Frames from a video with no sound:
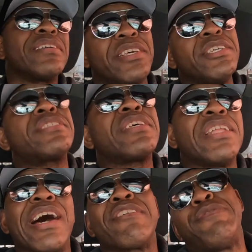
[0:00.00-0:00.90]
This is a
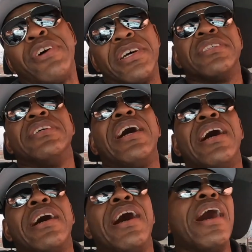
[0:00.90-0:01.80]
lot of fun.
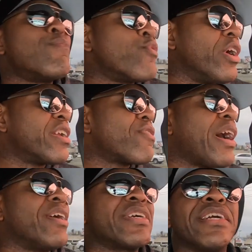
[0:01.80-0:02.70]
I'm running
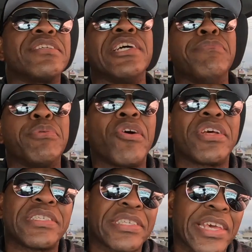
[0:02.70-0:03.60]
around here jumping on
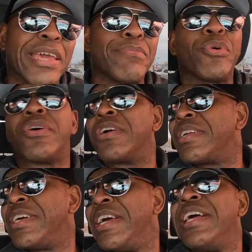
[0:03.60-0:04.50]
a
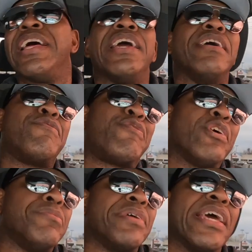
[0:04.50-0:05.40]
skateboard and
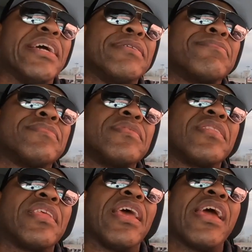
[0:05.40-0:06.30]
filming it
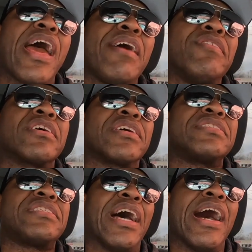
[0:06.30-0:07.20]
and having a
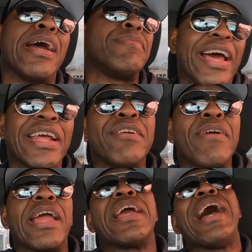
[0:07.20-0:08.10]
good time. At any
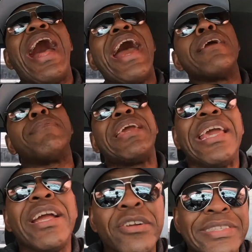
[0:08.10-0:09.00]
rate, I am
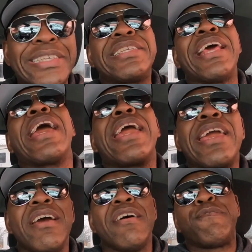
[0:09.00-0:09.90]
here
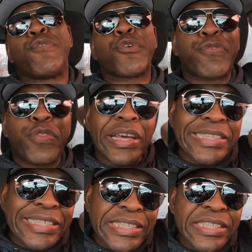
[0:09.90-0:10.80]
today for
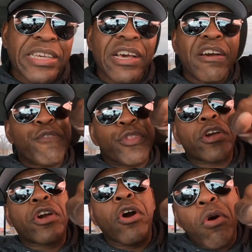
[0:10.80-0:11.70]
this, for the
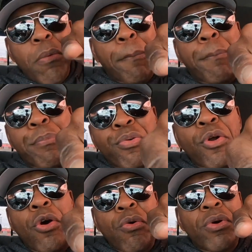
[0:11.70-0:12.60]

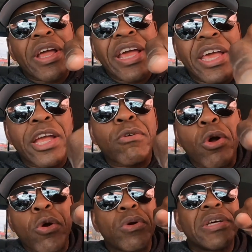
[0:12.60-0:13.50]
GoPro
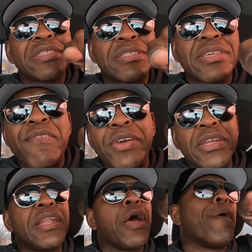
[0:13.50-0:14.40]
Hero
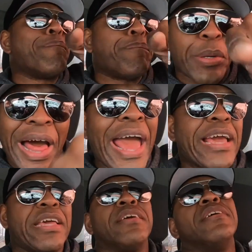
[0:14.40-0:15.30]
7
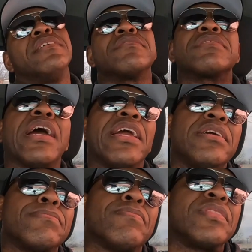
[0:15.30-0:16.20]
Black, okay?
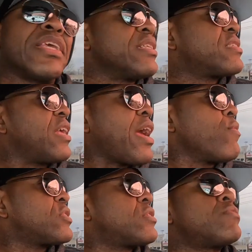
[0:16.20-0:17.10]
Today
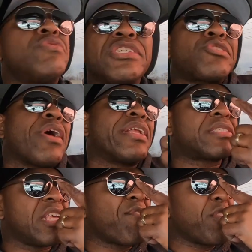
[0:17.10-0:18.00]
we're just trying to
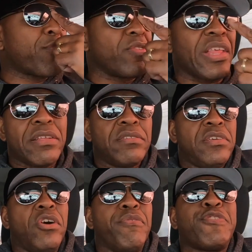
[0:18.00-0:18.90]
see if it's,
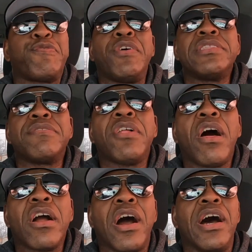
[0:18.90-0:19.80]
if it's fun to
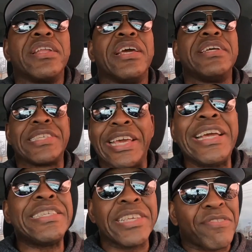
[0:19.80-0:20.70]
vlog on. It's
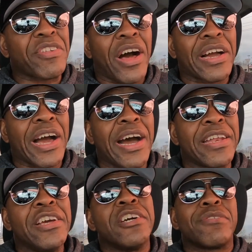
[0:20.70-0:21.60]
easy to vlog
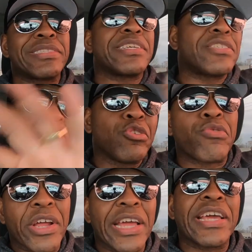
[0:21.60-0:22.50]
on with this new
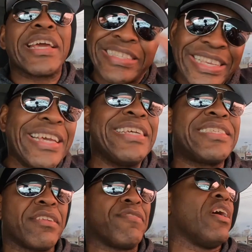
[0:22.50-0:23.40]
rig. It's
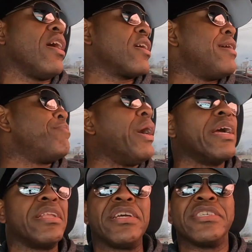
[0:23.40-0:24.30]
easy to vlog on,
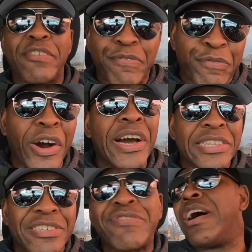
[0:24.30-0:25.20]
but is it
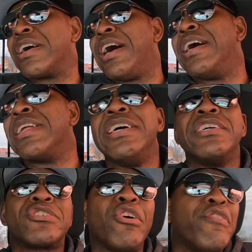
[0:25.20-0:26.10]
fun to vlog on?
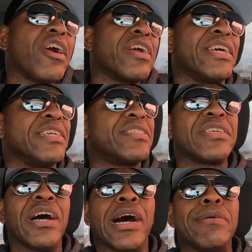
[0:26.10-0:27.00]
So far it
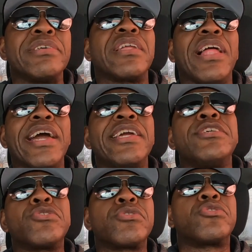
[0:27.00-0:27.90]
is. It's a lot
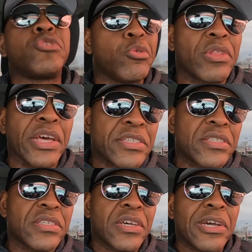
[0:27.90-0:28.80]
easier to do this